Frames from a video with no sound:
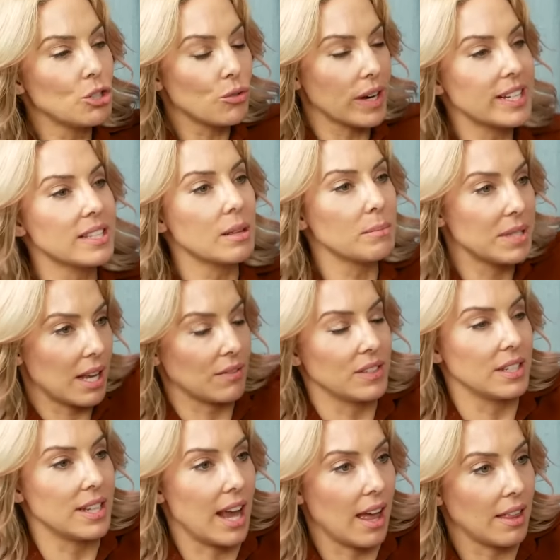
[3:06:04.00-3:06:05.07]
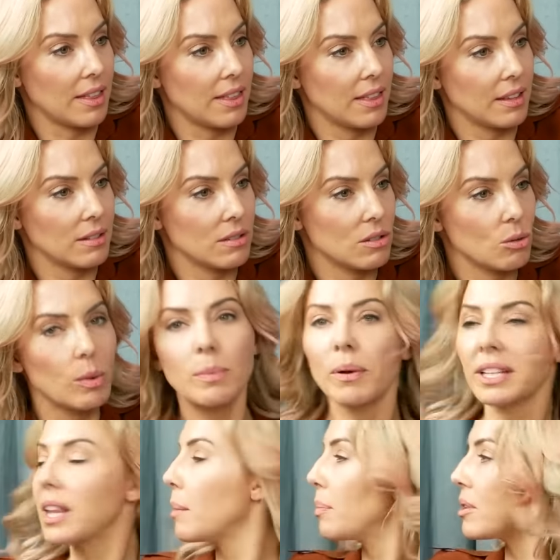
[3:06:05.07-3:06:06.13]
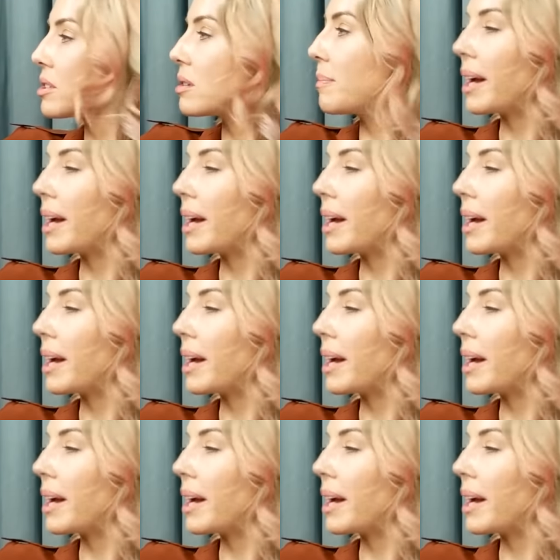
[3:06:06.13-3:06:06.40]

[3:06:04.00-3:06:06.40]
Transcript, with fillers: drinks themselves to death, do we bring that person